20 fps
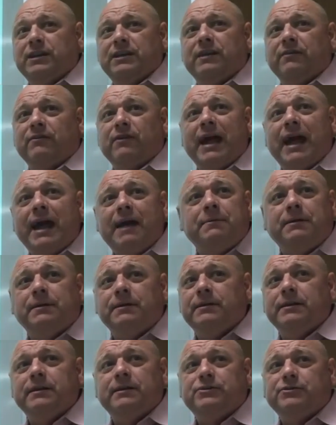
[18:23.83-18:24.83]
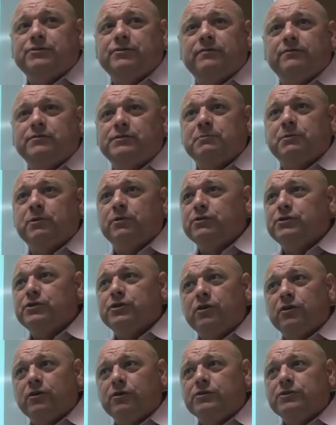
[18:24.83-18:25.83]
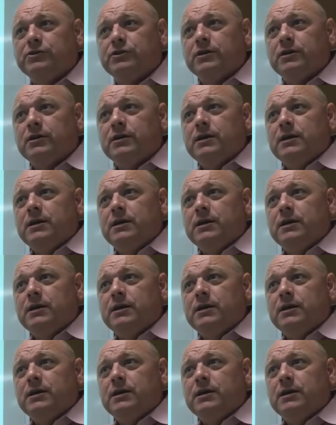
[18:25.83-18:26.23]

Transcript: It never happened in the history of Smyrna Church.